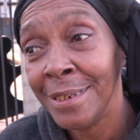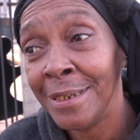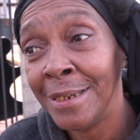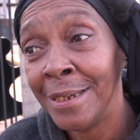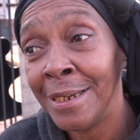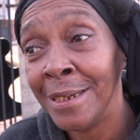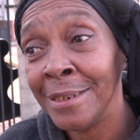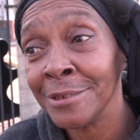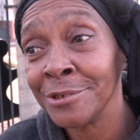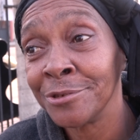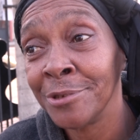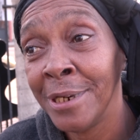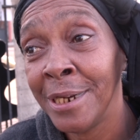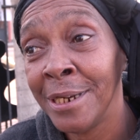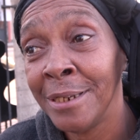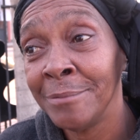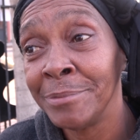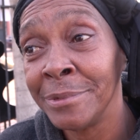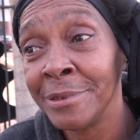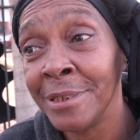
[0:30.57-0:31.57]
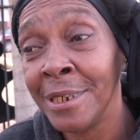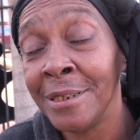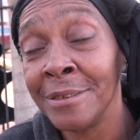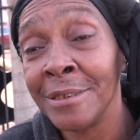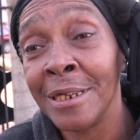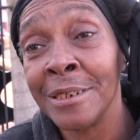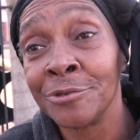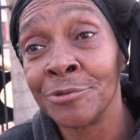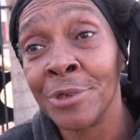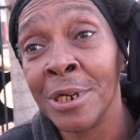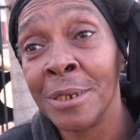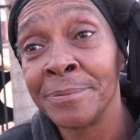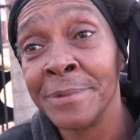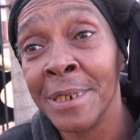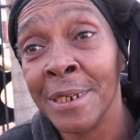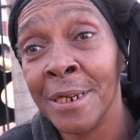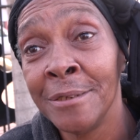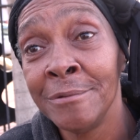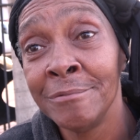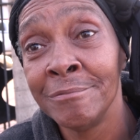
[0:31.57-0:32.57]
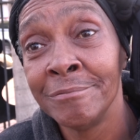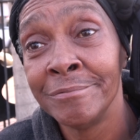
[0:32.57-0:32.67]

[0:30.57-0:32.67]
I tried, but I dropped out.